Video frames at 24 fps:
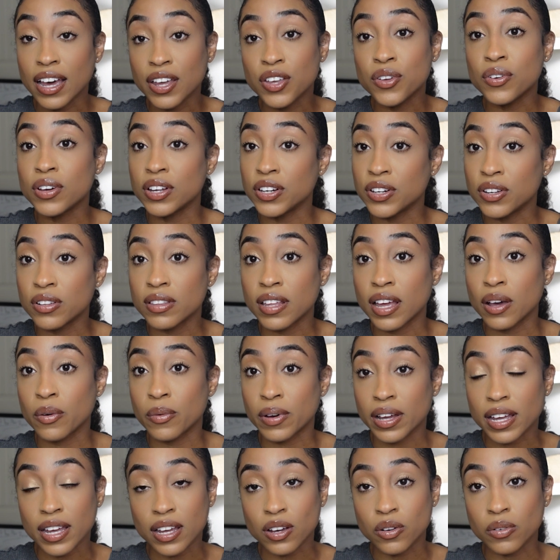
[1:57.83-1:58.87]
you can do that
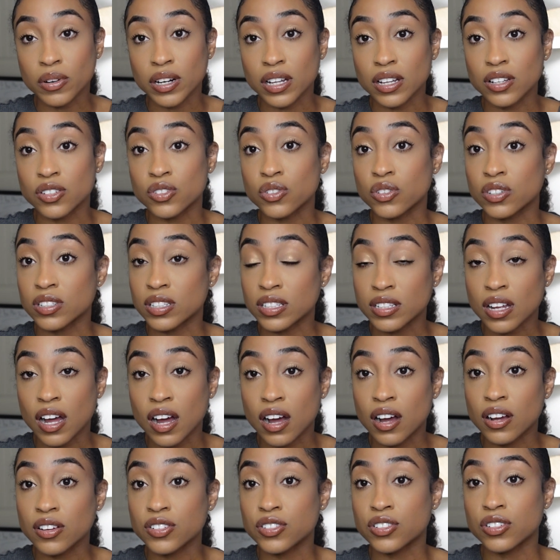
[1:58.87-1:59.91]
with equities or
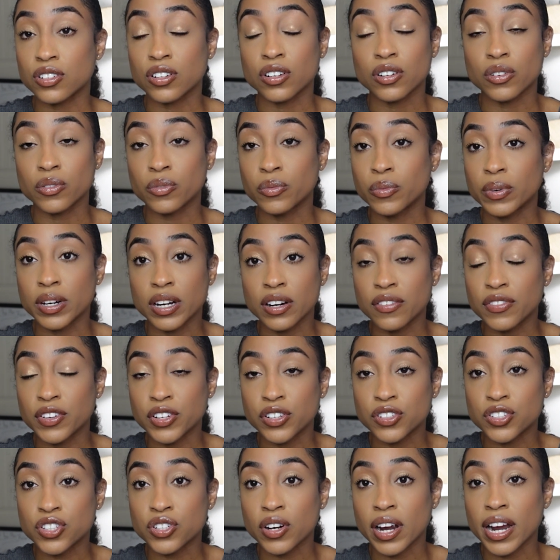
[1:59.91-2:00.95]
stocks or whatever
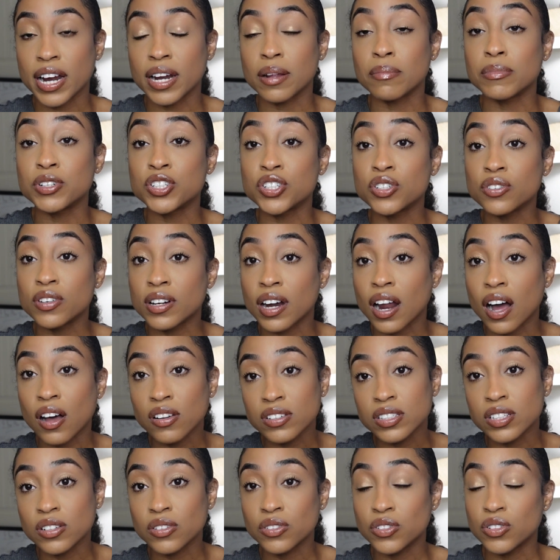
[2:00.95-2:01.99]
you're trading, but you can
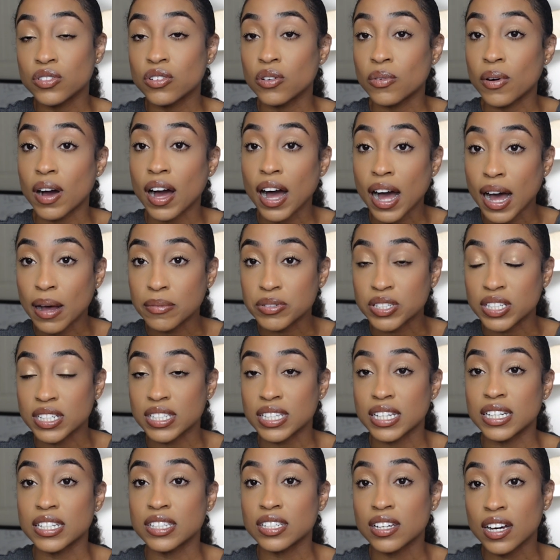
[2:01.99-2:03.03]
also do it with options.
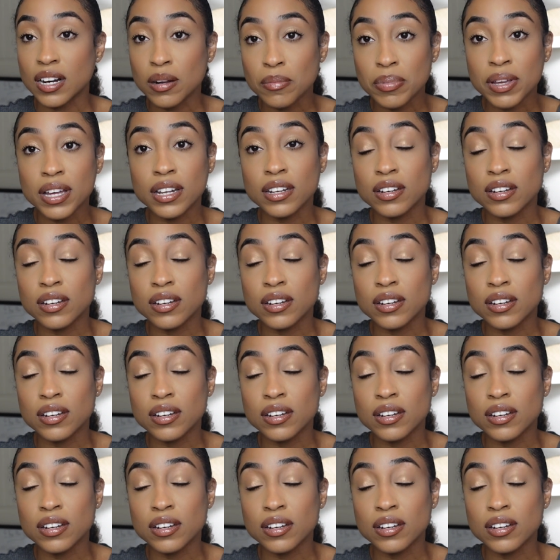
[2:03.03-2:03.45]
And it's going to be a